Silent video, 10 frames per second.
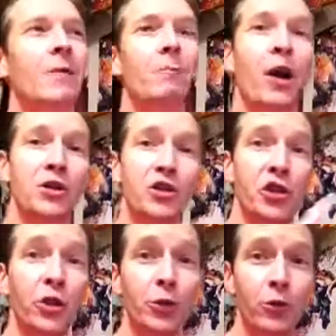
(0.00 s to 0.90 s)
Part
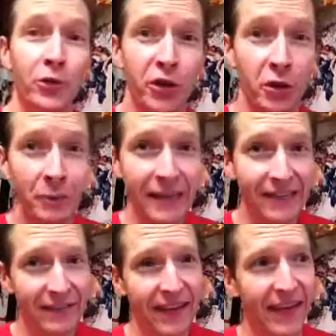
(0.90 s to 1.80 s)
2,
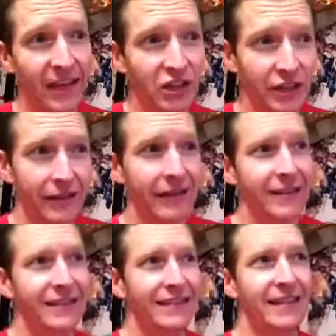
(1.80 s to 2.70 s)
European Vacation.
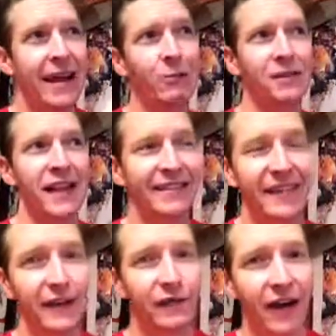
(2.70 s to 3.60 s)
That was
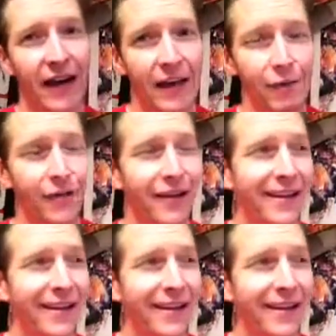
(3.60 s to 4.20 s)
1985.